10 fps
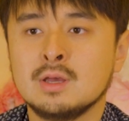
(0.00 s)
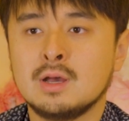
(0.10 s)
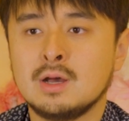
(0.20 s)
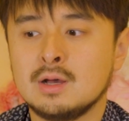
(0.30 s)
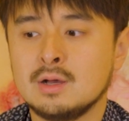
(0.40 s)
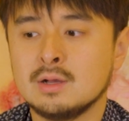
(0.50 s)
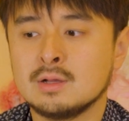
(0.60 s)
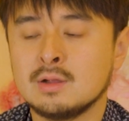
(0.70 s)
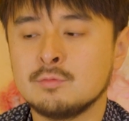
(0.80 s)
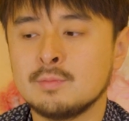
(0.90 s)

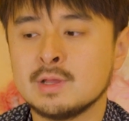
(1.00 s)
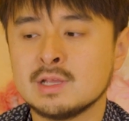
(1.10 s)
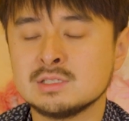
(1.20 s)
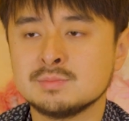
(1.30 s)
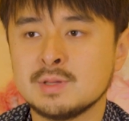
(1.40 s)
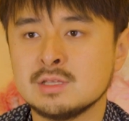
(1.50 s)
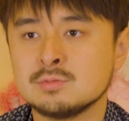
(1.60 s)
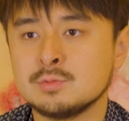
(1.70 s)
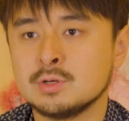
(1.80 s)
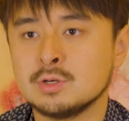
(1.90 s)
come from a
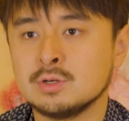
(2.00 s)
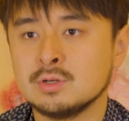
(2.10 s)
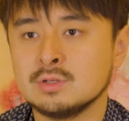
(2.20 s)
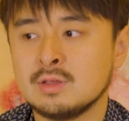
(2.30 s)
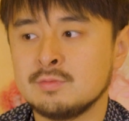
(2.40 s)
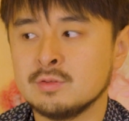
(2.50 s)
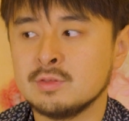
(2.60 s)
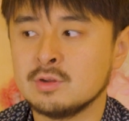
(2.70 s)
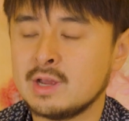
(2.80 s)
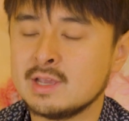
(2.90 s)
headspace where they feel
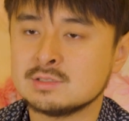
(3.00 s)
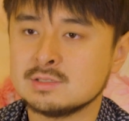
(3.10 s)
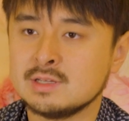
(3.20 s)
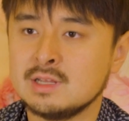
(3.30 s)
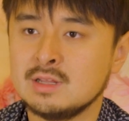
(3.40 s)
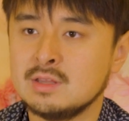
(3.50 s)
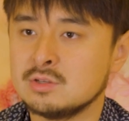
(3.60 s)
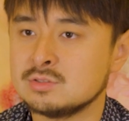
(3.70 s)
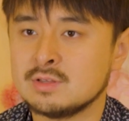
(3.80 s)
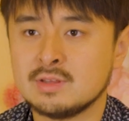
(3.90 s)
they're isolated,
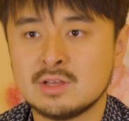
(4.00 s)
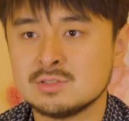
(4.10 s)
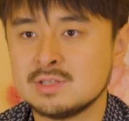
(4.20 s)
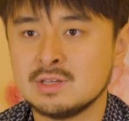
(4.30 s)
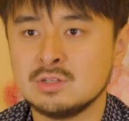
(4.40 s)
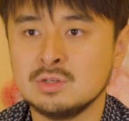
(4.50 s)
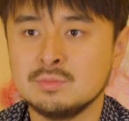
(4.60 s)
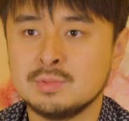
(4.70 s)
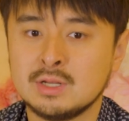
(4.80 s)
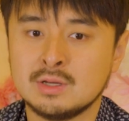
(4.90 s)
there's nothing else they could do
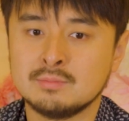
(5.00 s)
but